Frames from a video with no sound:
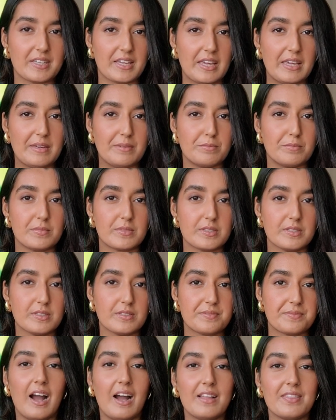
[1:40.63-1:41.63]
games.
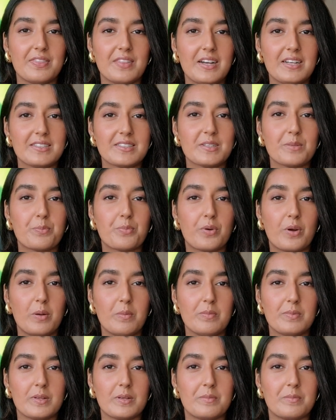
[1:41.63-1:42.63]
And that's a
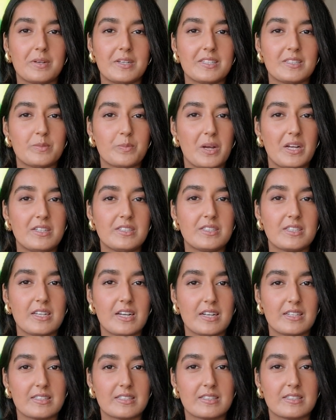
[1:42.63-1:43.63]
problem, especially
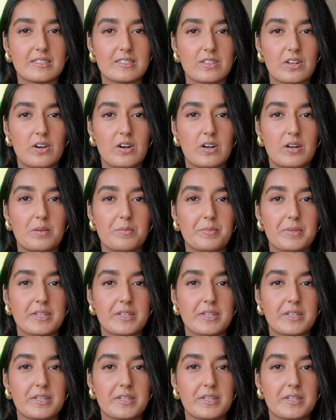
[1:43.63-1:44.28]
at the start,